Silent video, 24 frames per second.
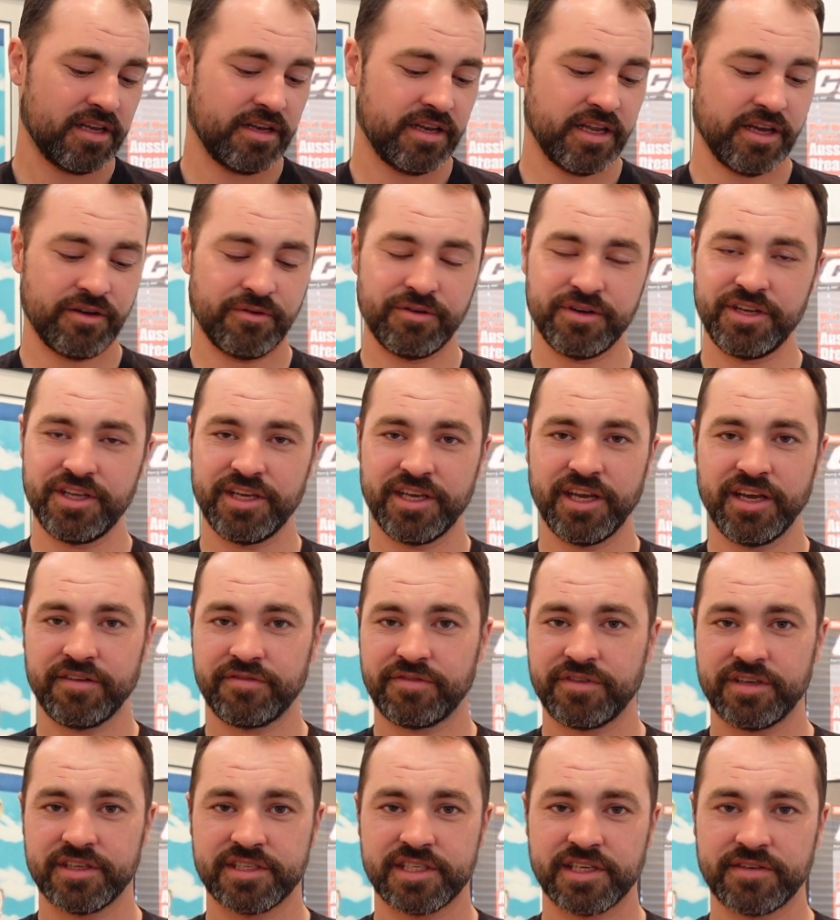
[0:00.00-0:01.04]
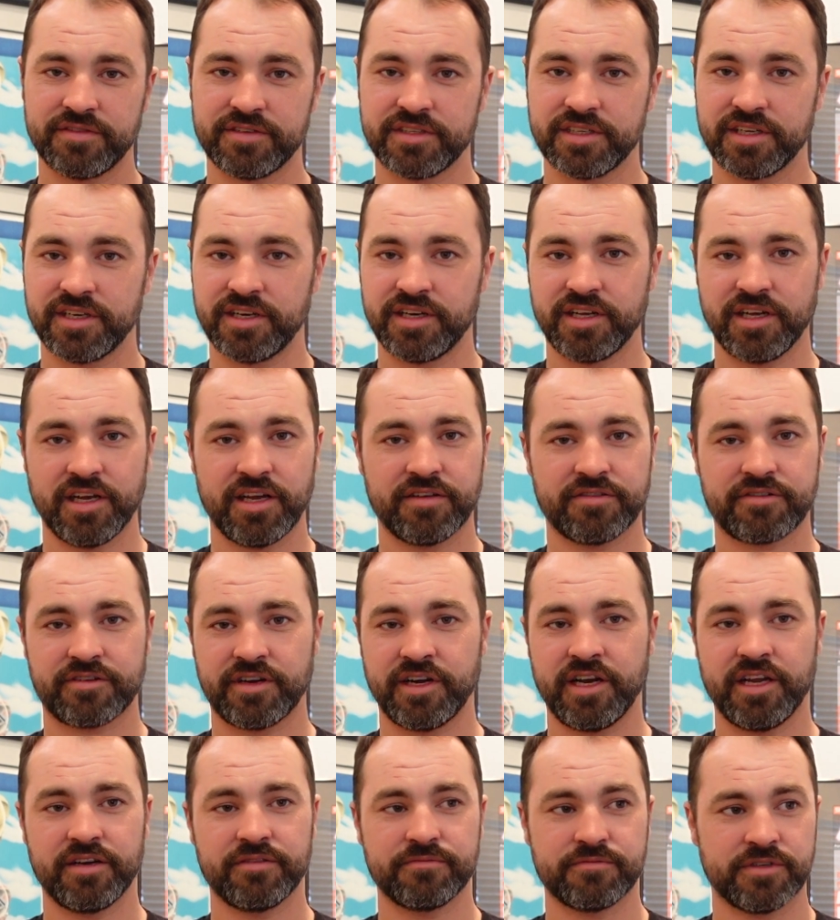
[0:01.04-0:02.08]
Now, what do you get for your 17.5
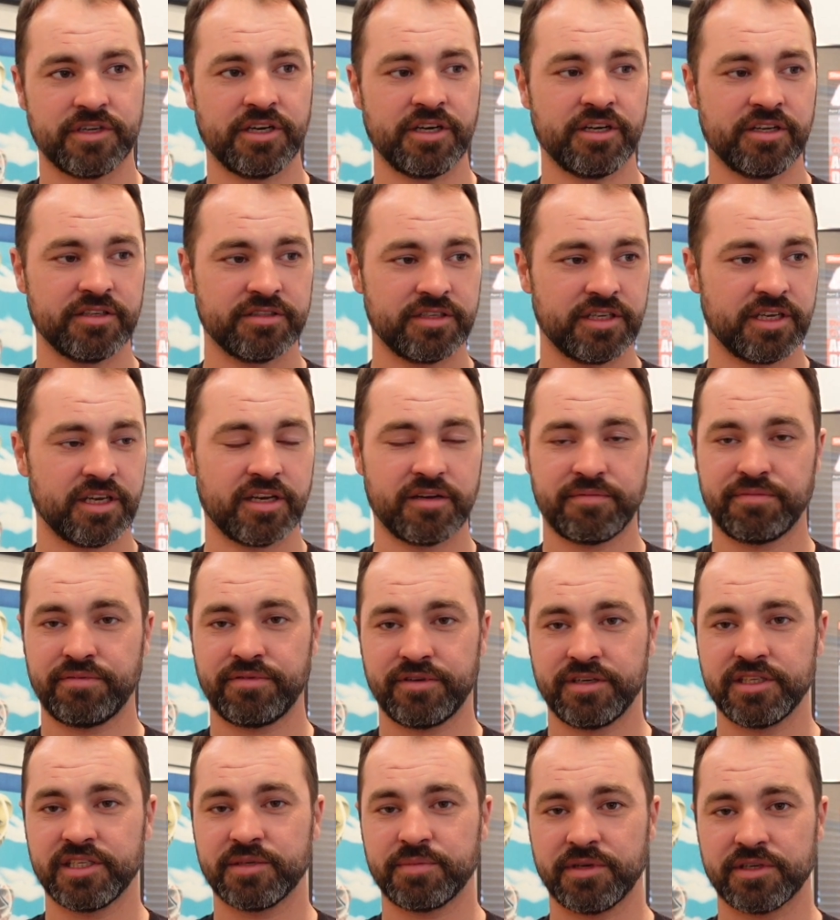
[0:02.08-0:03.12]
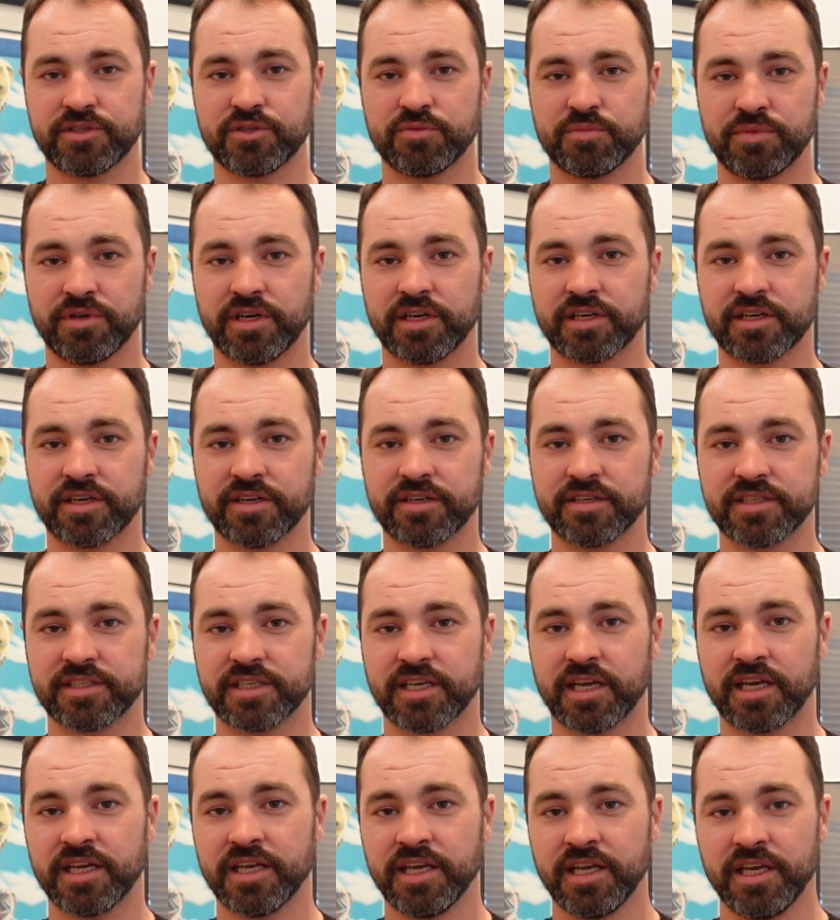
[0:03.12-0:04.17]
grand? Well, you get a pretty special bike, got to
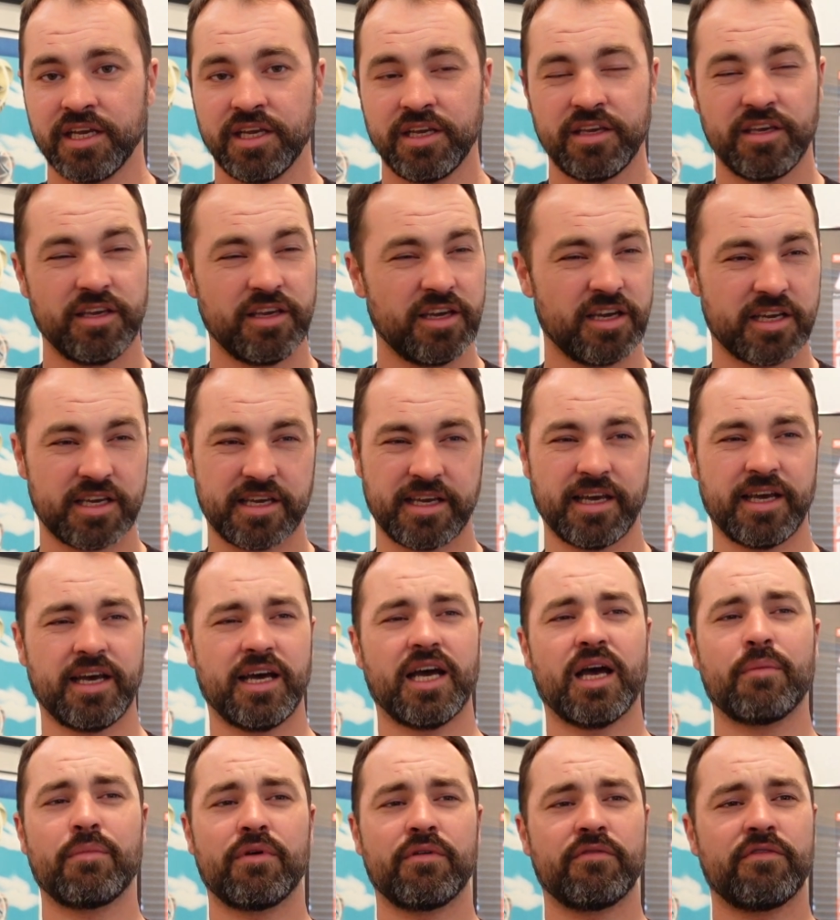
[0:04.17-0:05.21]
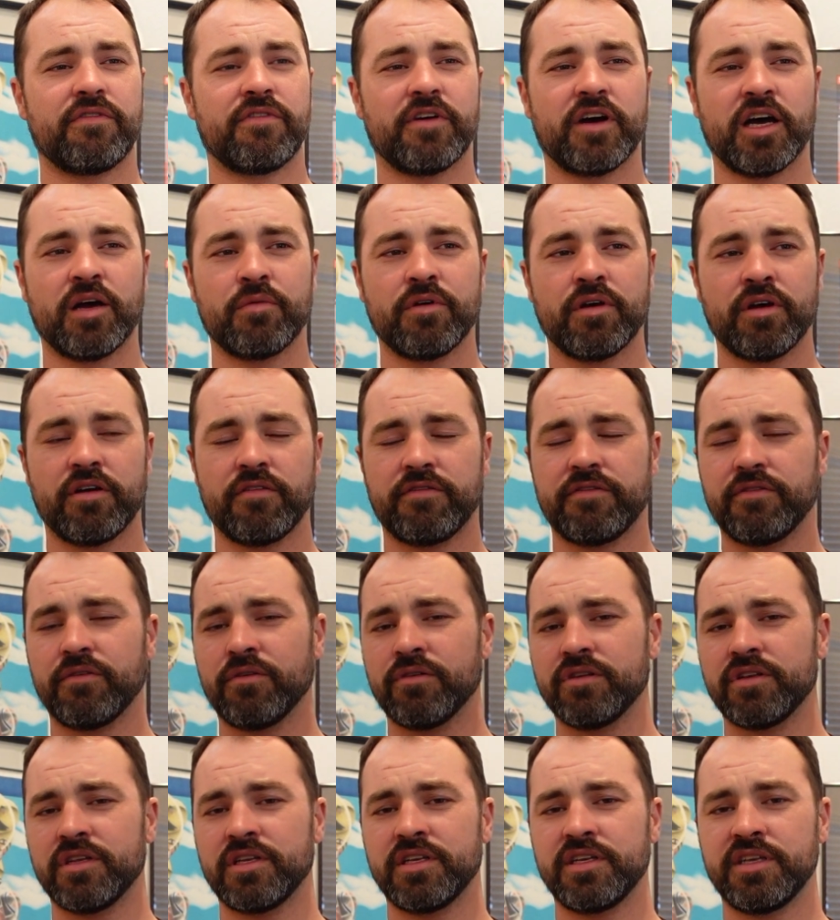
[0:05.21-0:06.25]
say. You get carbon fiber
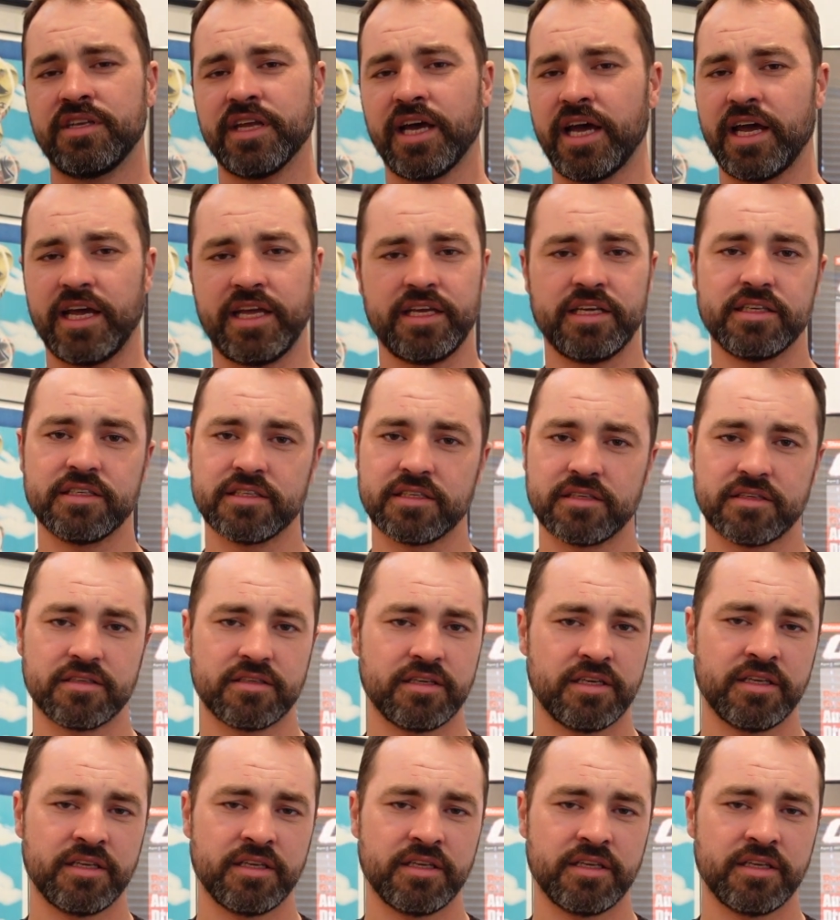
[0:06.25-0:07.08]
for days.